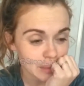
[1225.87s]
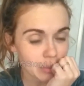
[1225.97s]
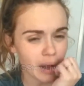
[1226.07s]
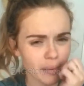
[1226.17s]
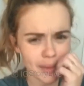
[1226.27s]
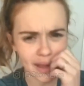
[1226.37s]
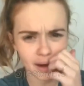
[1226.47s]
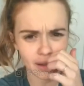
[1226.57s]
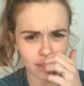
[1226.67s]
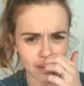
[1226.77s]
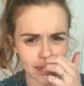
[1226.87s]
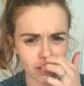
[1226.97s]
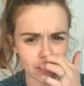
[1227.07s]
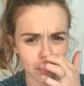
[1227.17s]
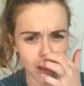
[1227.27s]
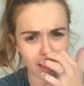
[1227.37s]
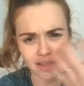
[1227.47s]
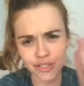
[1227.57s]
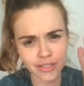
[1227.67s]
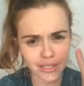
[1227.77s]
Probably Harold and Maude
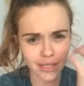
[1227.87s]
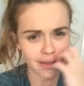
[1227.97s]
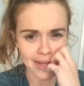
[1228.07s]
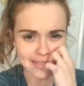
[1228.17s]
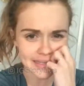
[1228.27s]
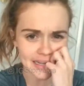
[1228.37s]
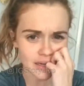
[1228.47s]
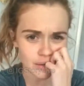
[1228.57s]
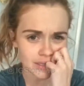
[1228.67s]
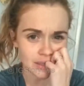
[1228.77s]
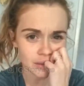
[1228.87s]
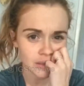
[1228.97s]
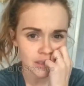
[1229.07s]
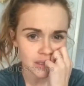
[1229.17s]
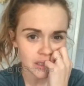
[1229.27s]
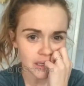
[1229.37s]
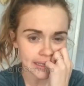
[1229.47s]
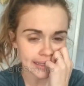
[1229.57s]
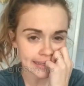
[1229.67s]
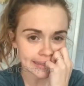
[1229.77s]
is just like a classic I go to.
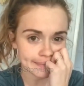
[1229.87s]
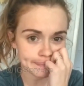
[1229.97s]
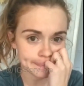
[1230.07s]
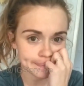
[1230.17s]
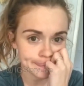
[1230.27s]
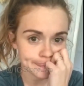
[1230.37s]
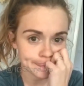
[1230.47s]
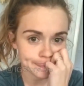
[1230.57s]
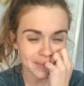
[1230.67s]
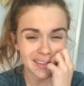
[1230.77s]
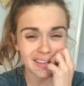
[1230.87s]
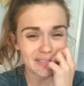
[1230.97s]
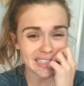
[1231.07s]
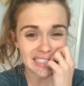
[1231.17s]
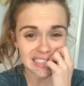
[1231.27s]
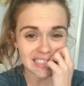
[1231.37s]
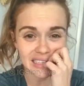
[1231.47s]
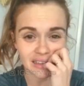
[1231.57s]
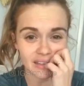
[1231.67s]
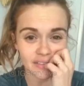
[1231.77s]
But I love E.T.
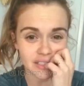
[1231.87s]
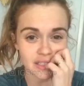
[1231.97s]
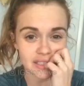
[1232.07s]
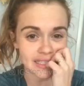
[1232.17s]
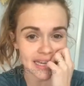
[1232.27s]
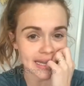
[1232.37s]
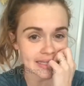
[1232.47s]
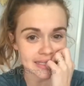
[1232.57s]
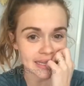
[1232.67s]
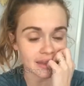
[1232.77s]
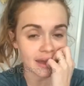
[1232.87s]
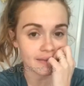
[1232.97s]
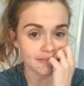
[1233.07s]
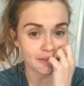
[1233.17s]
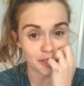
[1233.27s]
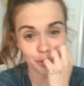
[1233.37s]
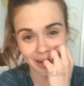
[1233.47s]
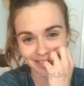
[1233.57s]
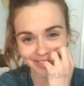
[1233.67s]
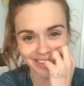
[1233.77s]
I love As Good as It Gets. I love First
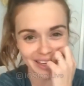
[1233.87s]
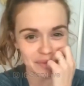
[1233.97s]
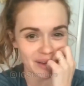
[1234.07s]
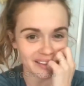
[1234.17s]
Wives Club.